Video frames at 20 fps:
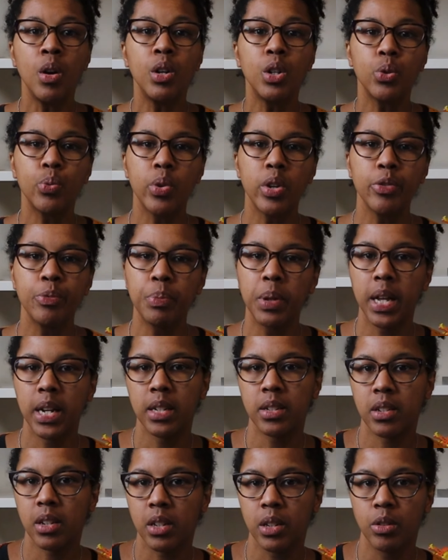Dwarf
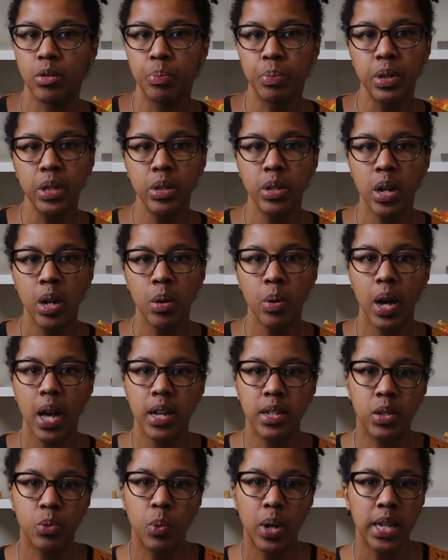planets include Pluto,
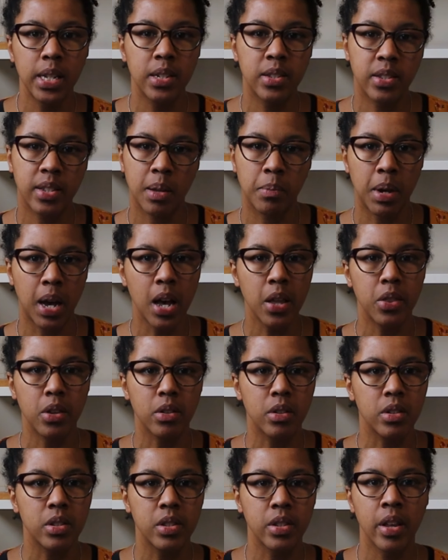as well as some
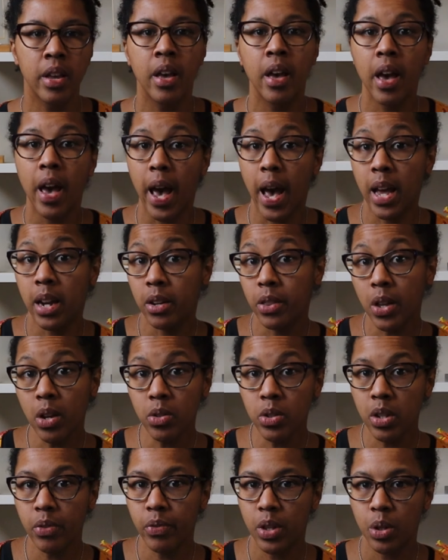others, and
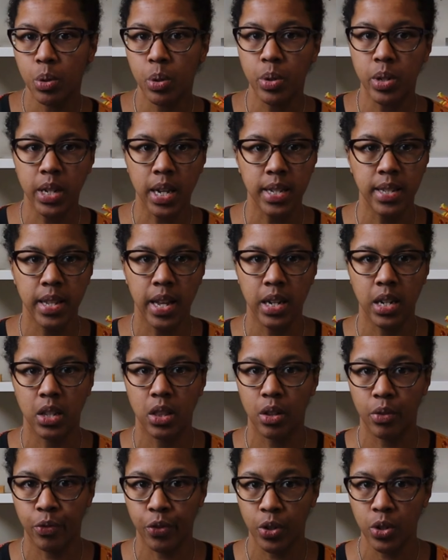those of you who dissected
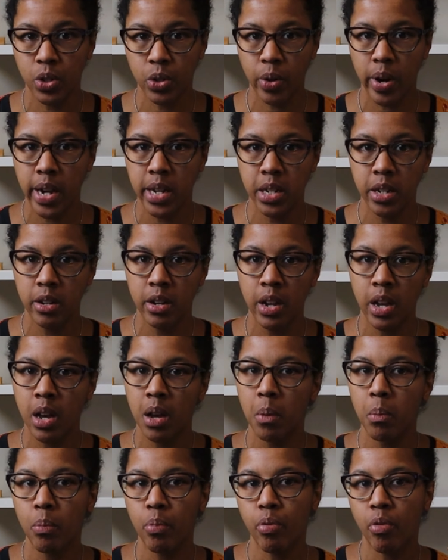the first criteria
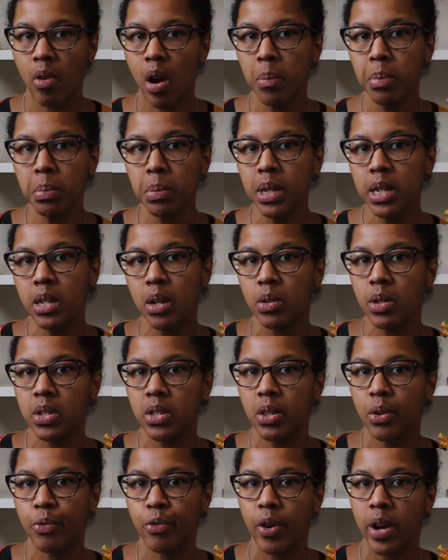probably noticed
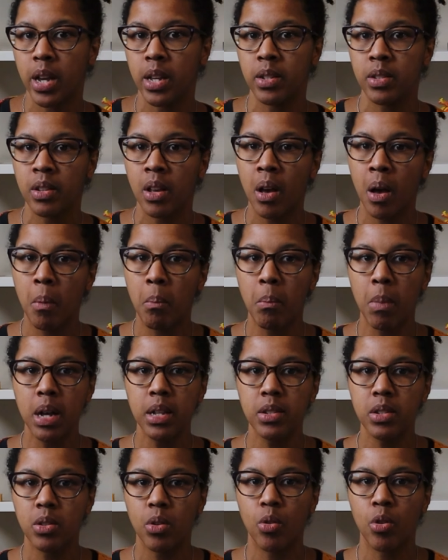the phrase,
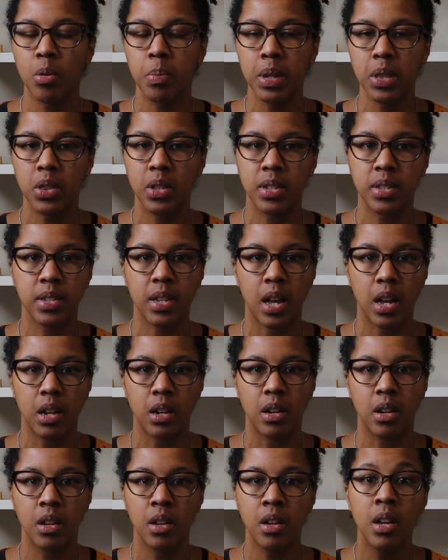must orbit the sun.
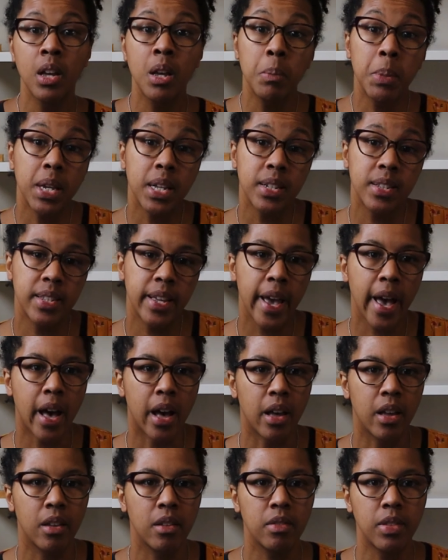Because yeah,
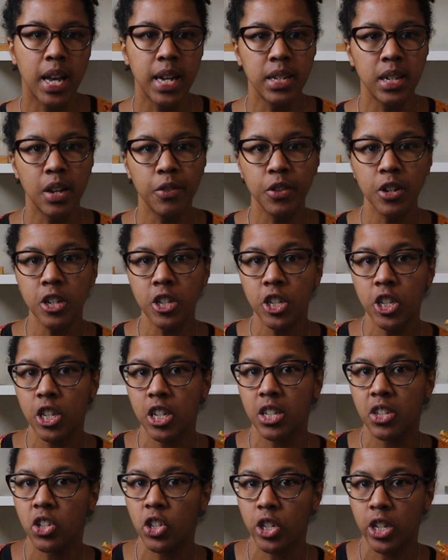that definition
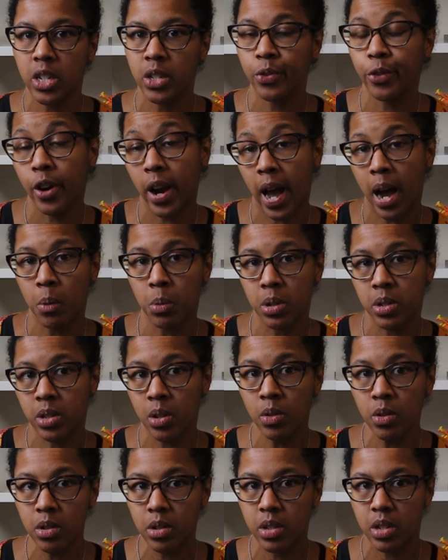is just for our
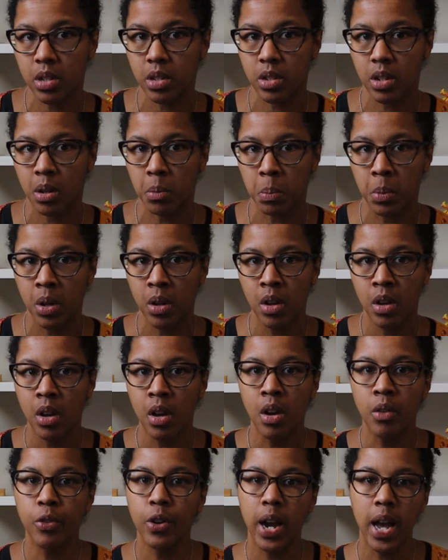solar system.
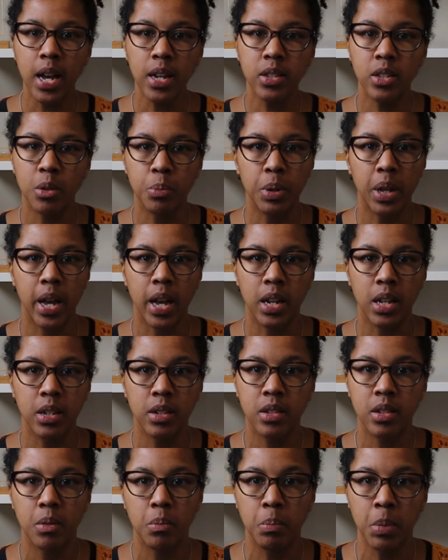For
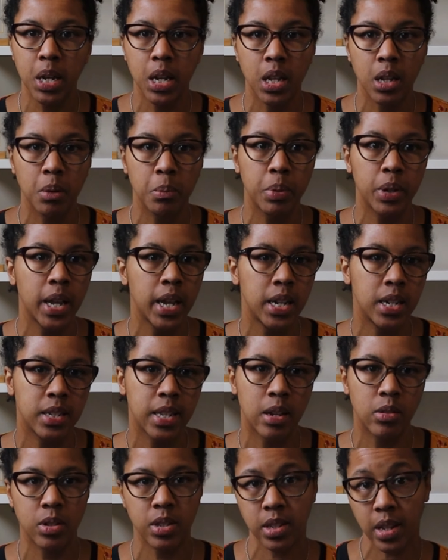exoplanets, meaning planets
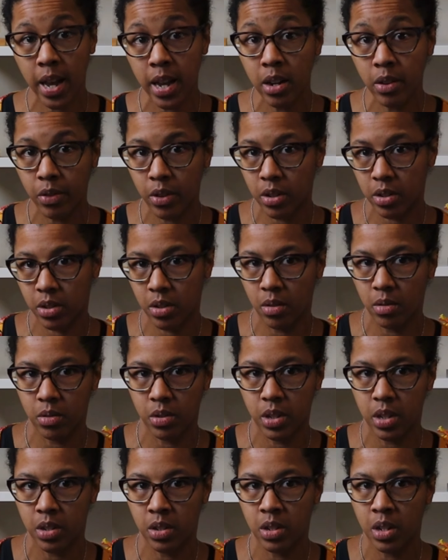outside of our solar
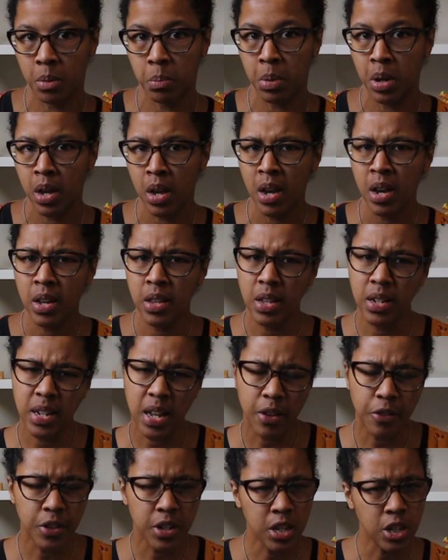system, the
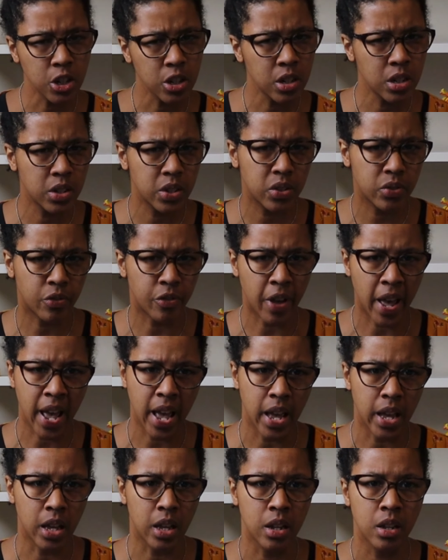definition is
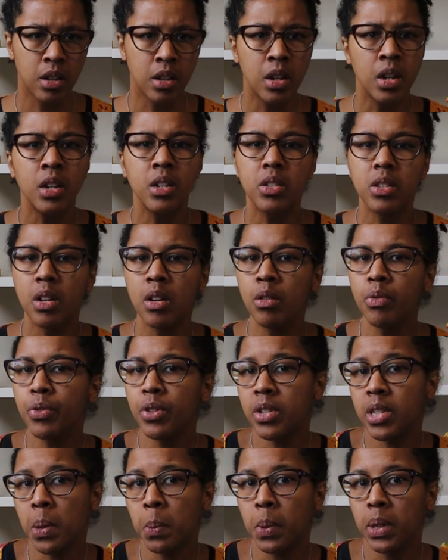vague. So for
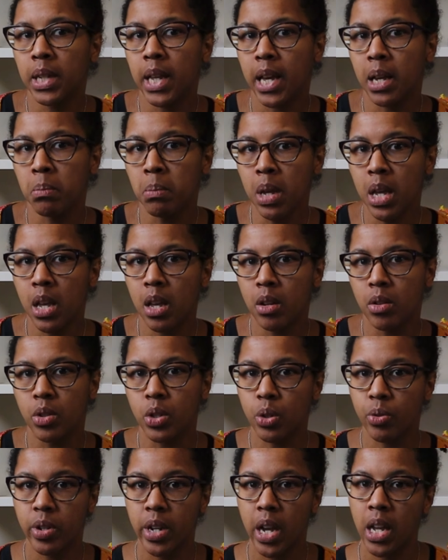someone like me who's
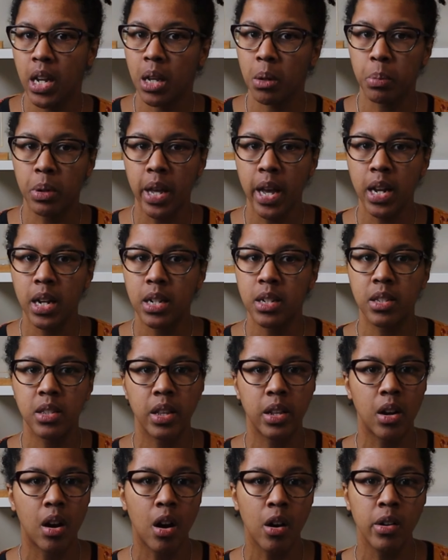creating planets
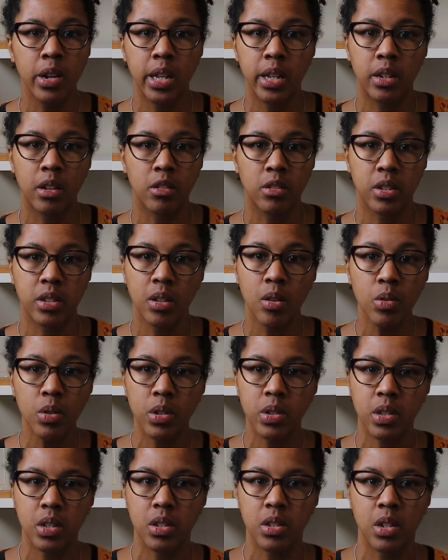that aren't in our solar
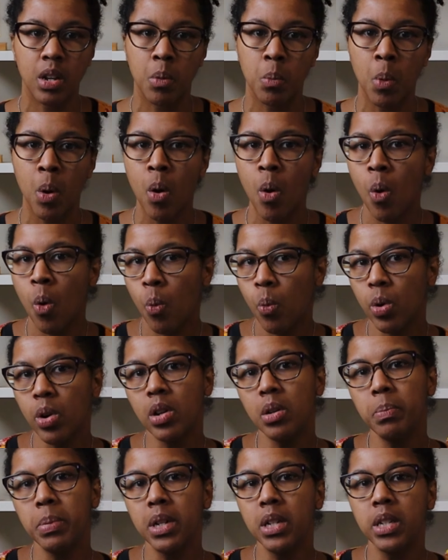system,
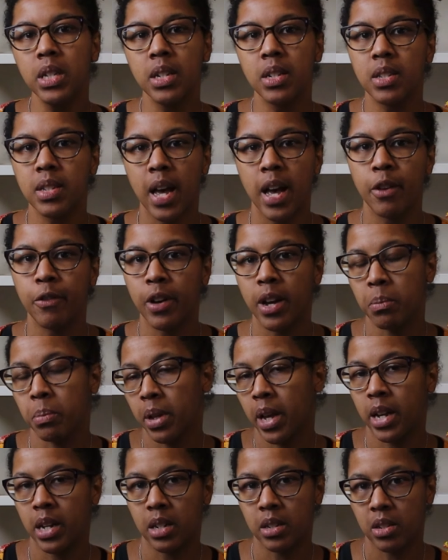world-building sci-fi
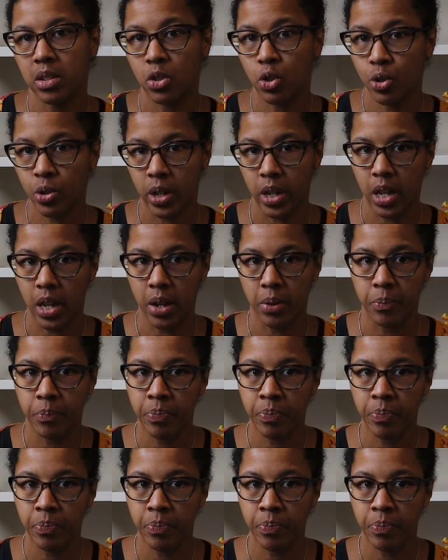planets is tricky.